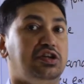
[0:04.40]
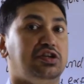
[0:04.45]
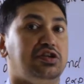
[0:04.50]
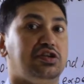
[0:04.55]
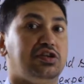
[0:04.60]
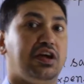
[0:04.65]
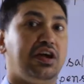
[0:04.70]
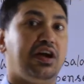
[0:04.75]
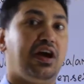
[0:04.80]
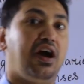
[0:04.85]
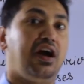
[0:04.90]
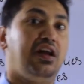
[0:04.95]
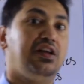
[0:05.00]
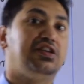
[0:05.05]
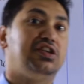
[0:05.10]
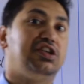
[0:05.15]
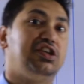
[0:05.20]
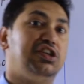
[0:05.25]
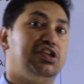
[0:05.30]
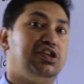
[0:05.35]
Today
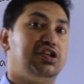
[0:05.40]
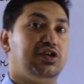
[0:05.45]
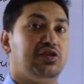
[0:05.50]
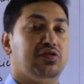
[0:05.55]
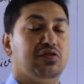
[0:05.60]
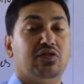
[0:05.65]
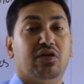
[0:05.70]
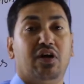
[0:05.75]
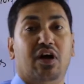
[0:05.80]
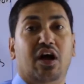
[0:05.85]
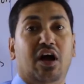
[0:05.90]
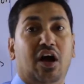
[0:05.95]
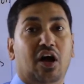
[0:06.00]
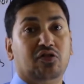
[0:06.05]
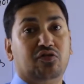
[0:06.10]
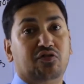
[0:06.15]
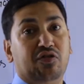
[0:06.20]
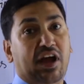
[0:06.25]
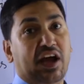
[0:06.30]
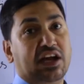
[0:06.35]
I'll teach you
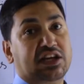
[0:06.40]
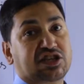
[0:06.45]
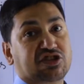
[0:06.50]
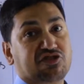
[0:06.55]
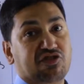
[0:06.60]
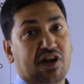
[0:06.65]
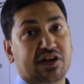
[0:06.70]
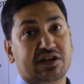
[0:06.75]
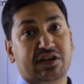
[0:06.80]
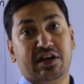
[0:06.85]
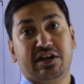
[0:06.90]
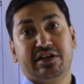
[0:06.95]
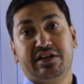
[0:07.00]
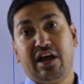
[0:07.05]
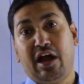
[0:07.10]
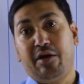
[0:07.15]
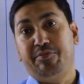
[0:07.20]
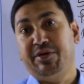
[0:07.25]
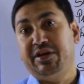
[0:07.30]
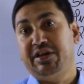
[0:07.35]
how to extract
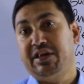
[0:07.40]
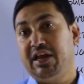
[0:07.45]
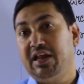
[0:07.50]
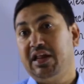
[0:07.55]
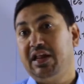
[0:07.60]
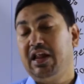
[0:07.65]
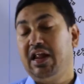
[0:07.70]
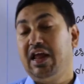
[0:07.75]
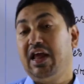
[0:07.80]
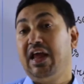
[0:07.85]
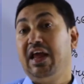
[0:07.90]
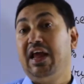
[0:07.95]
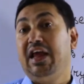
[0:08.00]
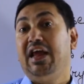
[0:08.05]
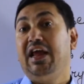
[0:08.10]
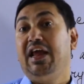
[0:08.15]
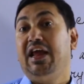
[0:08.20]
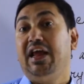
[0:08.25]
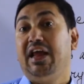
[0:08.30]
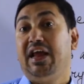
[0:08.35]
capital
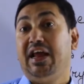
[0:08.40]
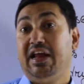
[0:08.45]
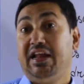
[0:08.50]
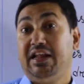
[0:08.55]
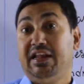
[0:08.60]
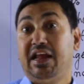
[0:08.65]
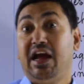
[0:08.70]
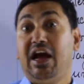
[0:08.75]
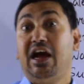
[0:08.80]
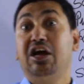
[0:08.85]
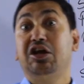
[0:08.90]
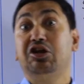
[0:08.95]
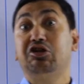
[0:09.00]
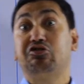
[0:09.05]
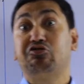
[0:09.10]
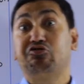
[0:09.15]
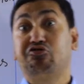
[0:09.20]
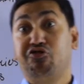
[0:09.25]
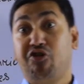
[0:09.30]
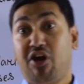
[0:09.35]
in the
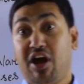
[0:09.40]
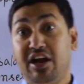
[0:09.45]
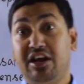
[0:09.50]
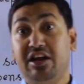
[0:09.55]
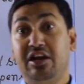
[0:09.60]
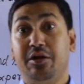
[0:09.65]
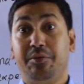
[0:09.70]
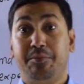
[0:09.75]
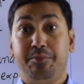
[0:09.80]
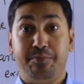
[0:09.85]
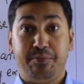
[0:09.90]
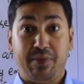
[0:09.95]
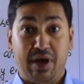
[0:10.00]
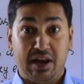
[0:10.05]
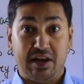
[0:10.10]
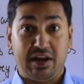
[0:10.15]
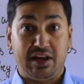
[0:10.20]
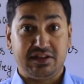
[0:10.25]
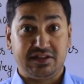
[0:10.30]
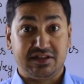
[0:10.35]
trial
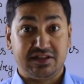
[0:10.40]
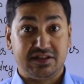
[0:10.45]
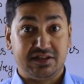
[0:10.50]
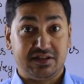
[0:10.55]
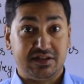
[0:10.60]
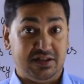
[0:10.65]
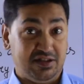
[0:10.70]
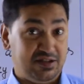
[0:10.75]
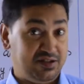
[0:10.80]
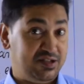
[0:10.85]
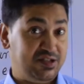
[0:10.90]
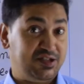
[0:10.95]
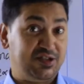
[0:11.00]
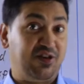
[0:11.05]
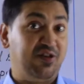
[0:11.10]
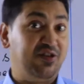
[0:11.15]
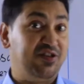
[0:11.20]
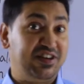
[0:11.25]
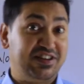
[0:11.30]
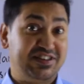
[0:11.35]
balance.
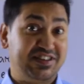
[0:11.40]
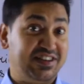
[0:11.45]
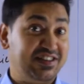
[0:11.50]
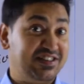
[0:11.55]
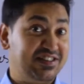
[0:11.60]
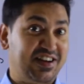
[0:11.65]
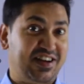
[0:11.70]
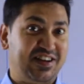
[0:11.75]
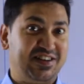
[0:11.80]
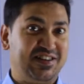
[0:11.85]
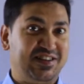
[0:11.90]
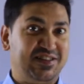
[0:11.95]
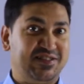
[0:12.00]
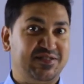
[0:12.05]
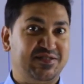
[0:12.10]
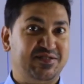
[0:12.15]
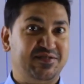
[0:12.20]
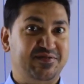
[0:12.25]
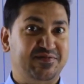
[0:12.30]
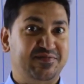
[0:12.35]
So let's get
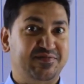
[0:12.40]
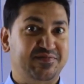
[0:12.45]
started.